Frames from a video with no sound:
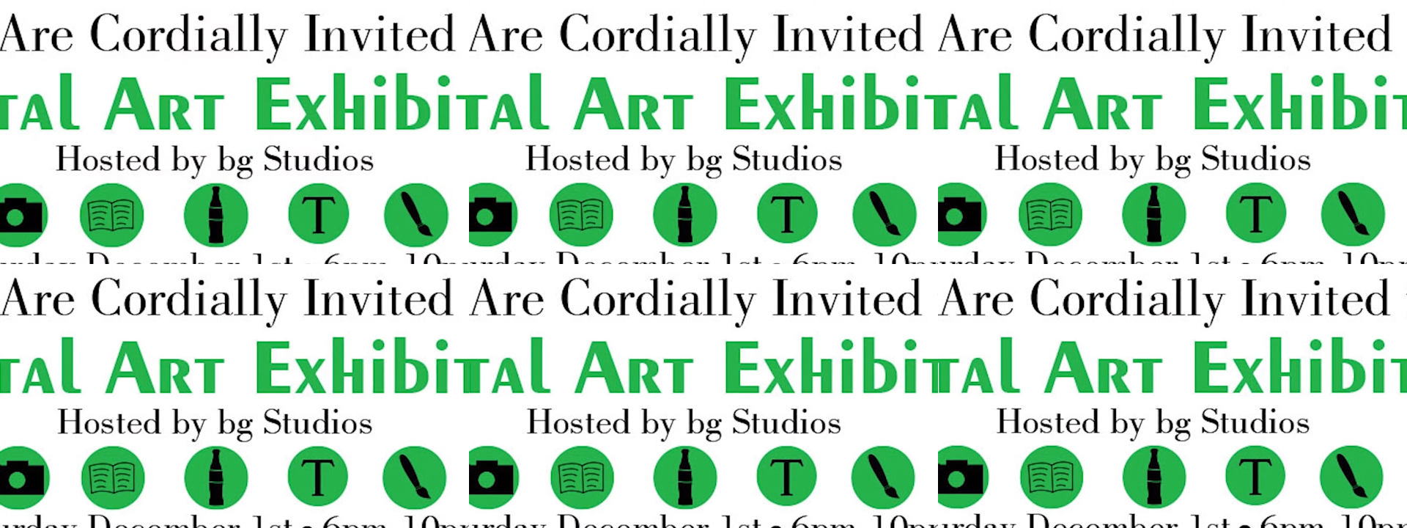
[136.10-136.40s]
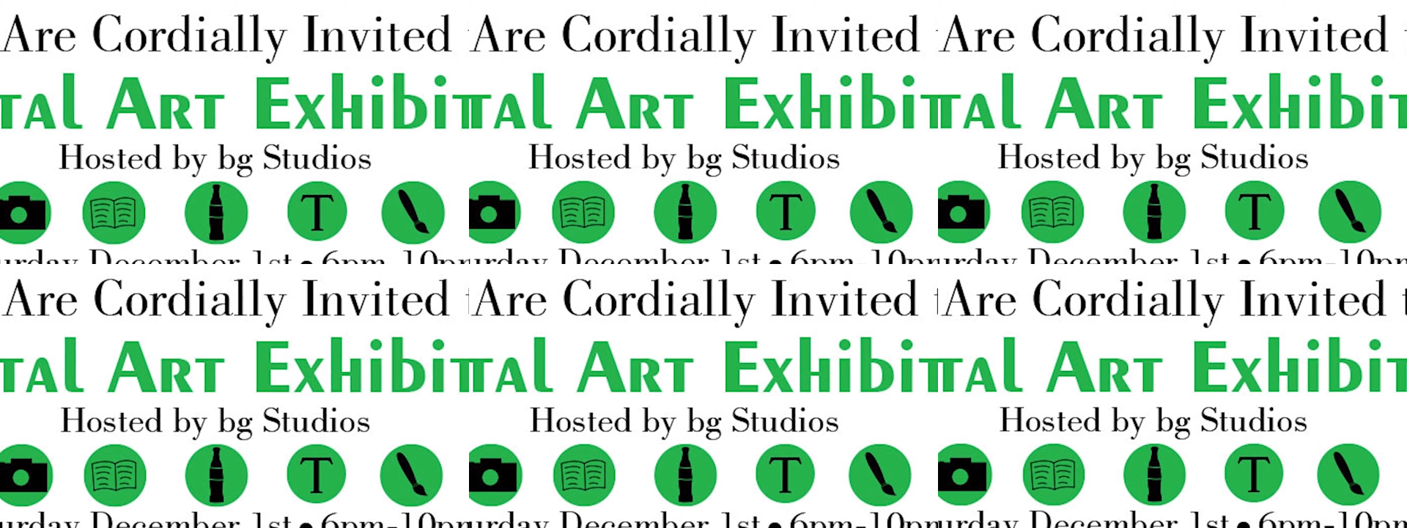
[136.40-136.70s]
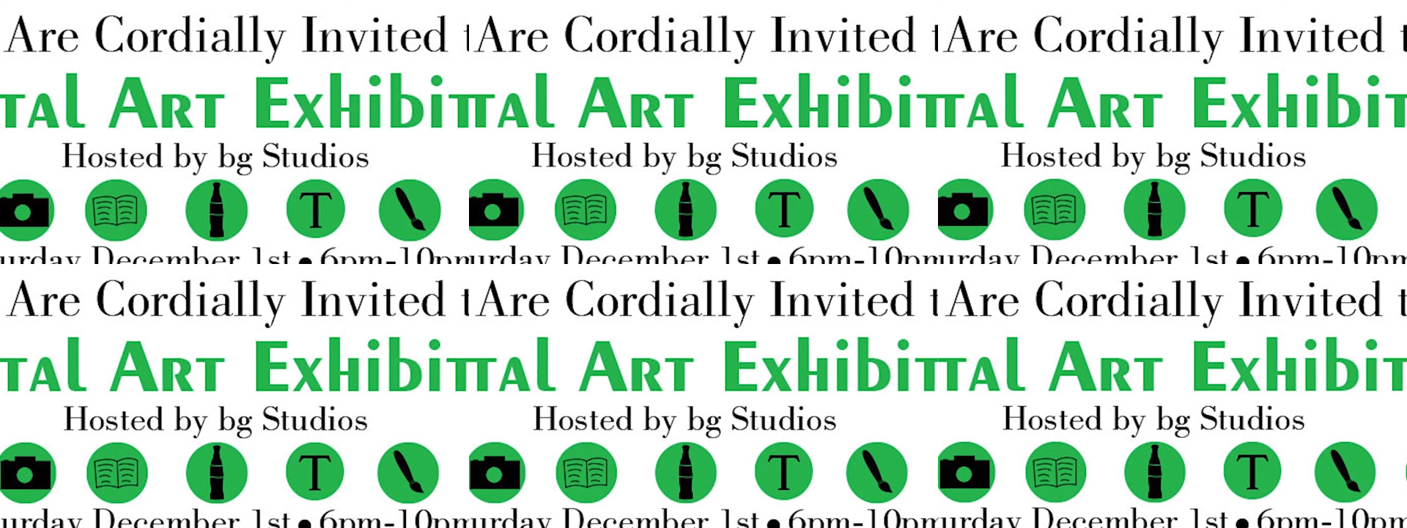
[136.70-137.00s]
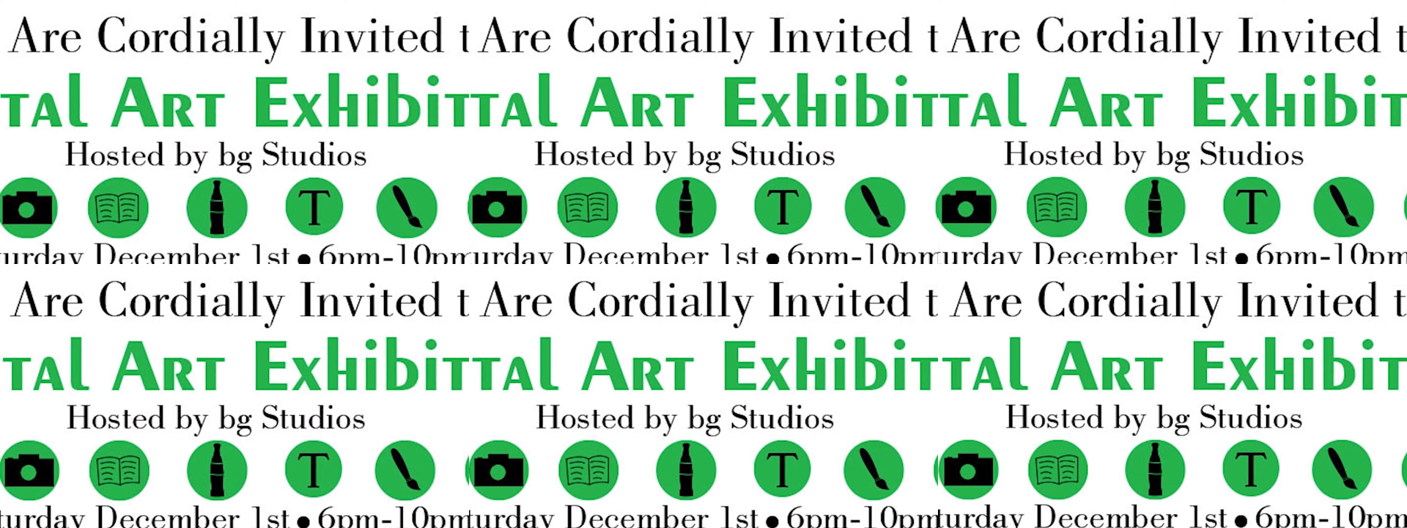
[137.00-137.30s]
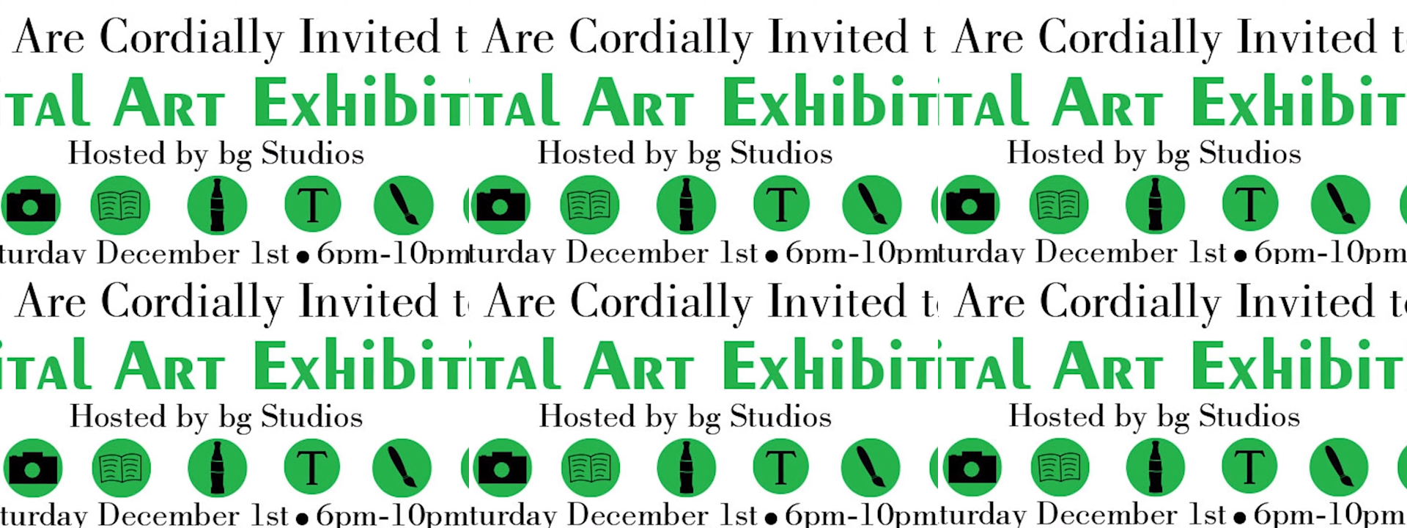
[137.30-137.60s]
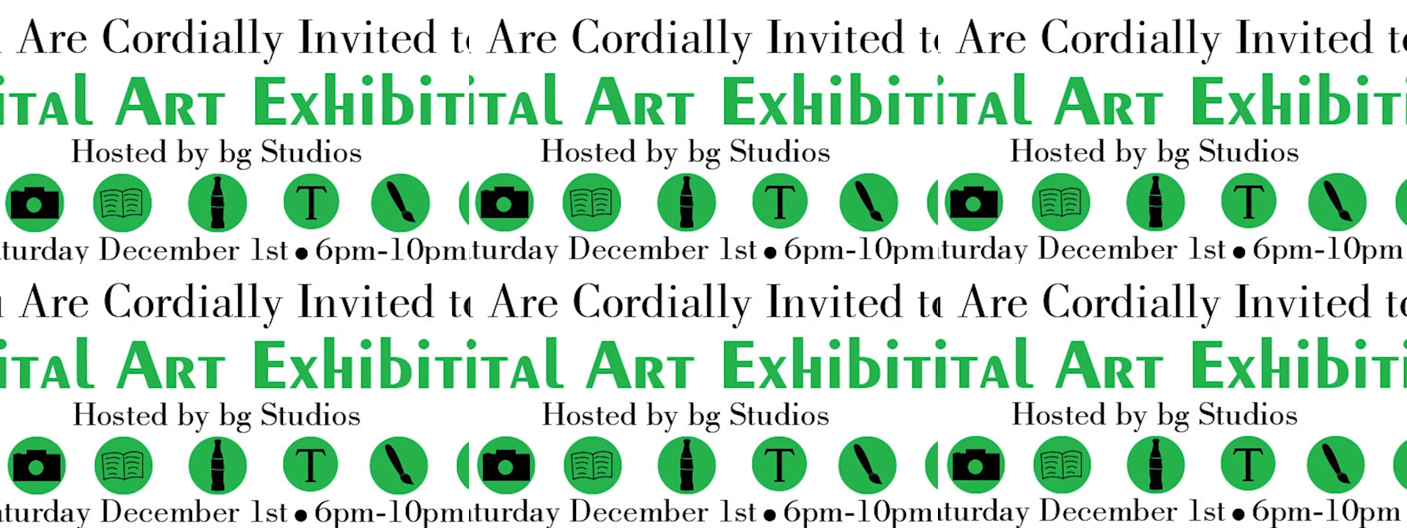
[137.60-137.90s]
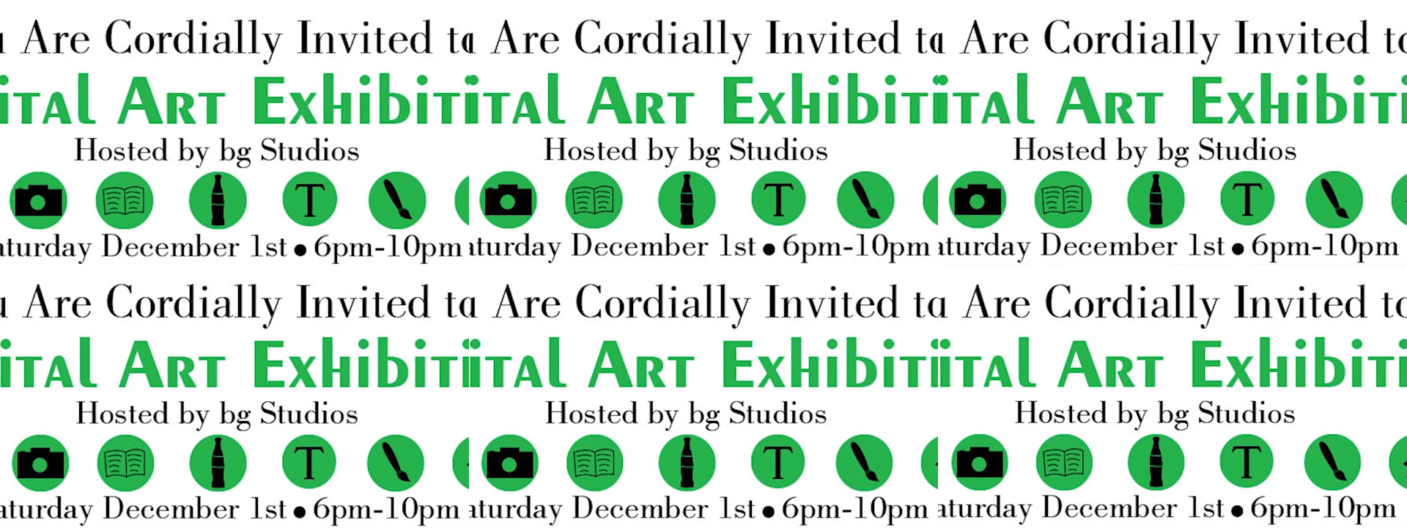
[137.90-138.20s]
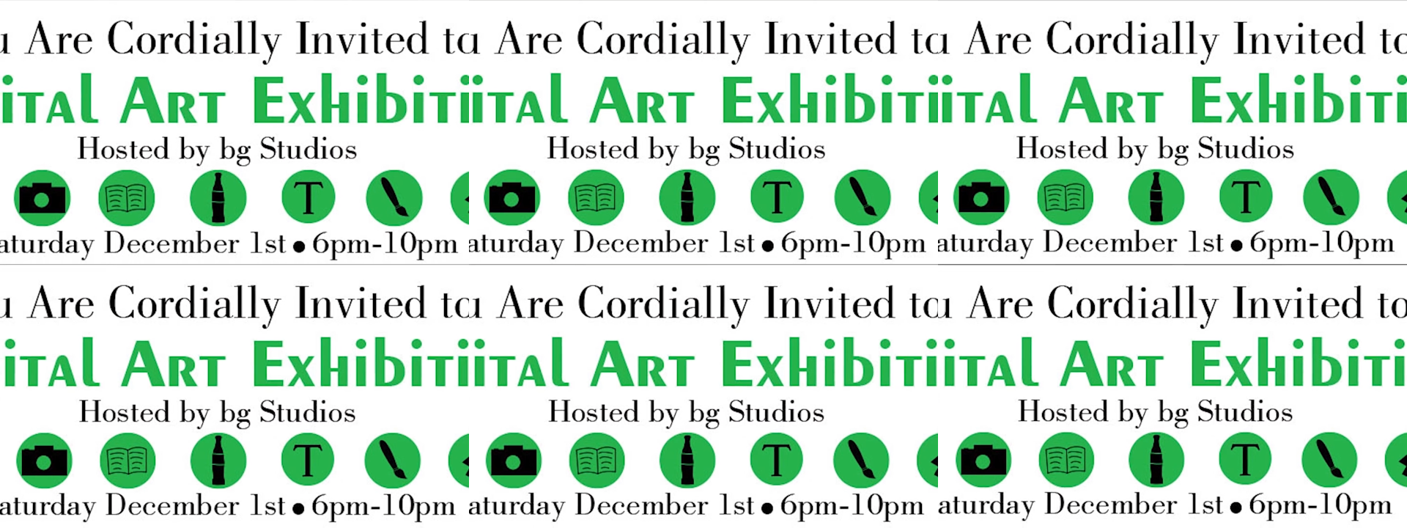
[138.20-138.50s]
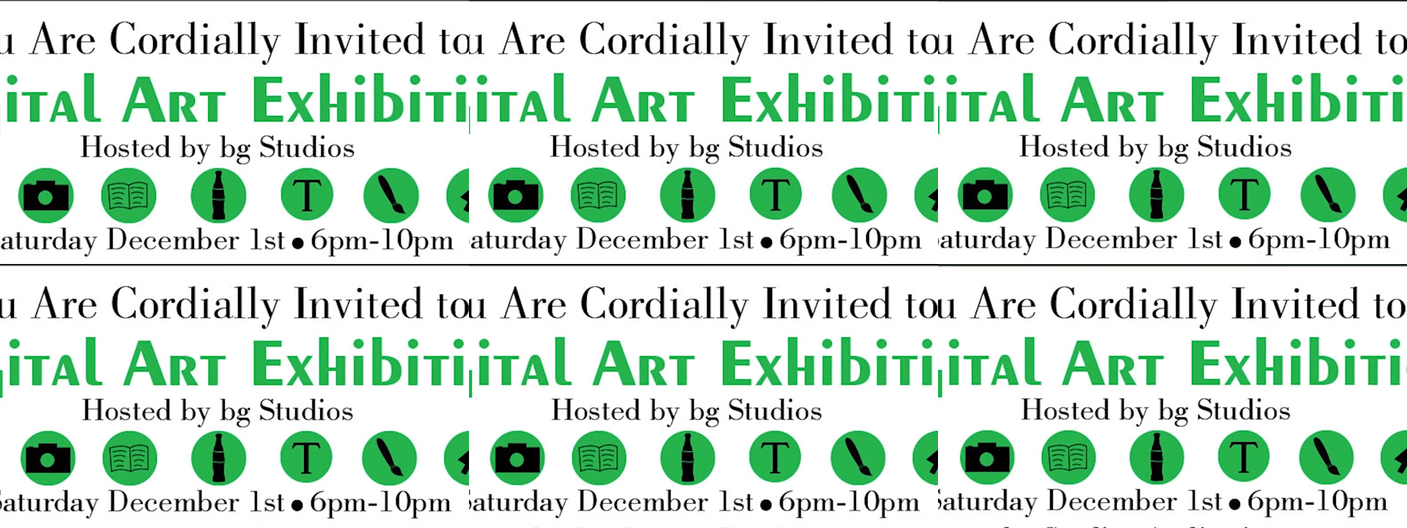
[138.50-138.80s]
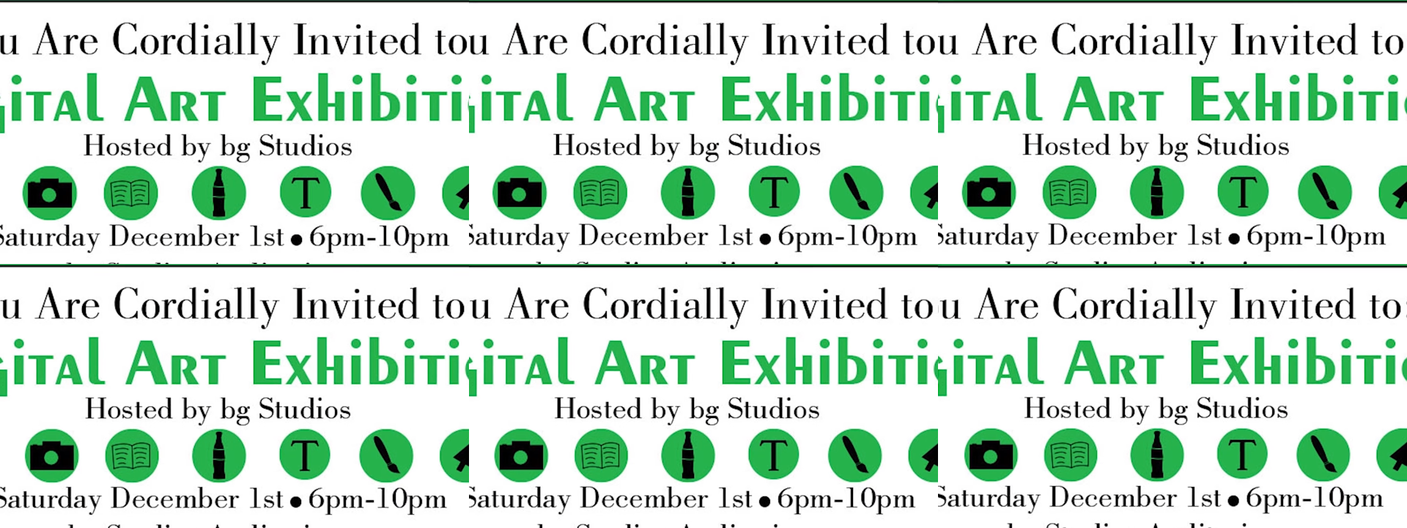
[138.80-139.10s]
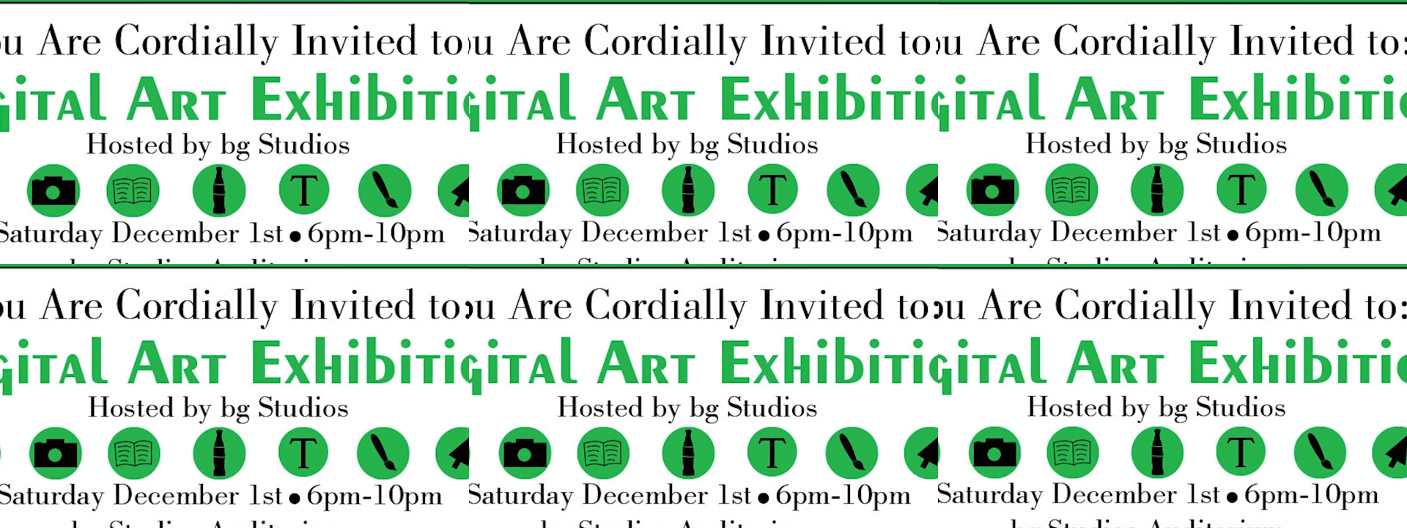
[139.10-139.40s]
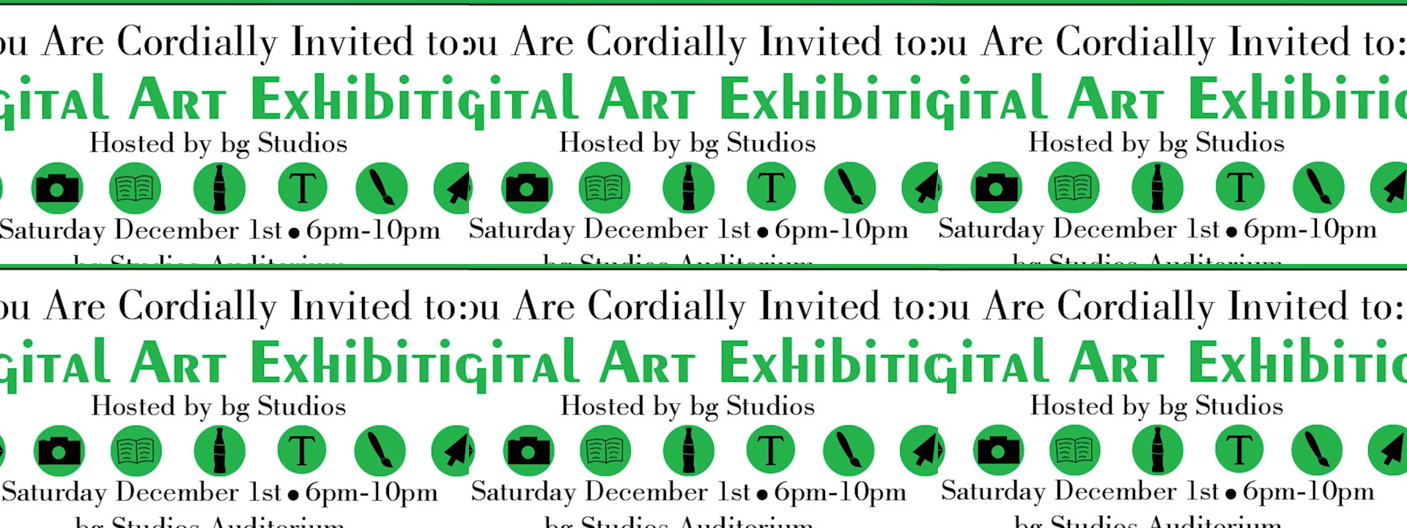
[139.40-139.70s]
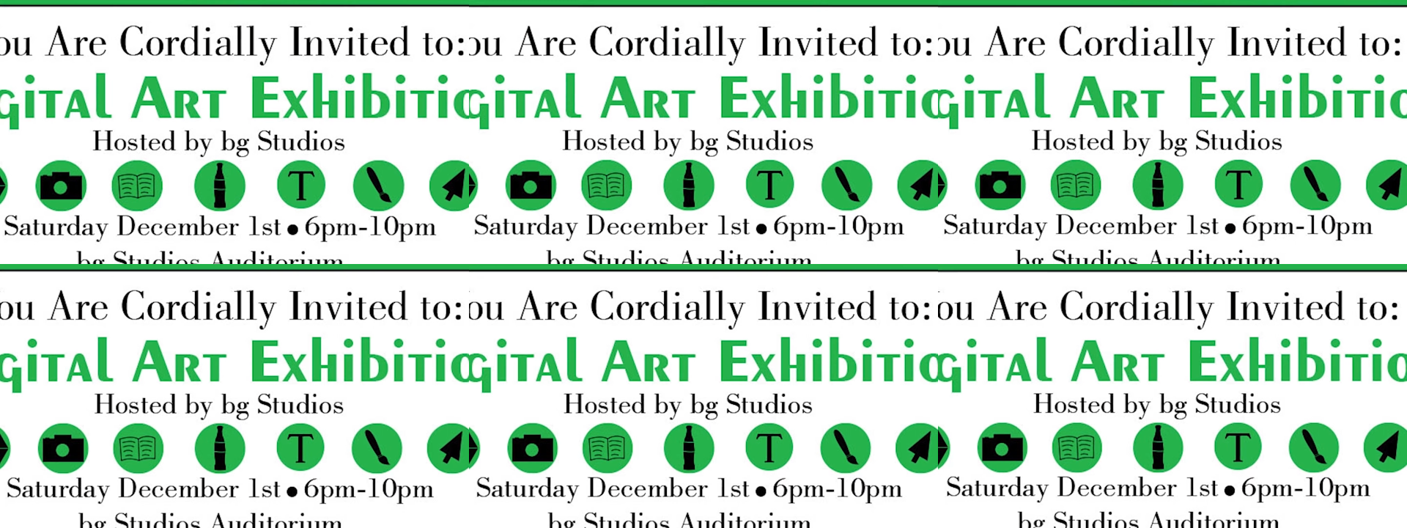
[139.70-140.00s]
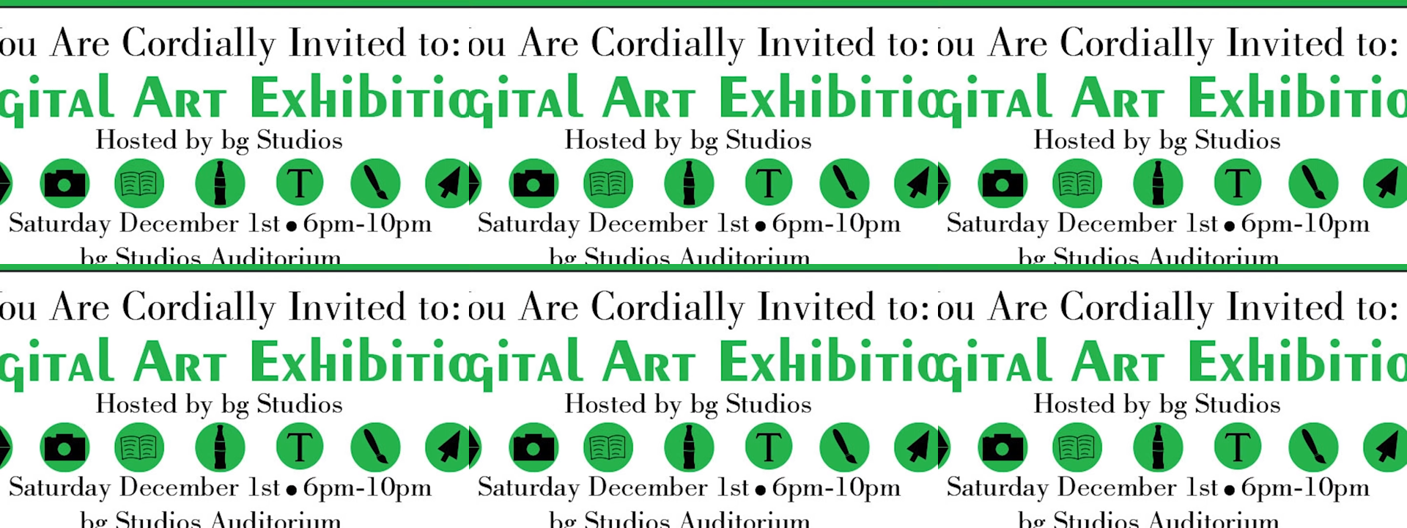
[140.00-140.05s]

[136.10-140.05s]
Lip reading: Nobody's mouth can be seen.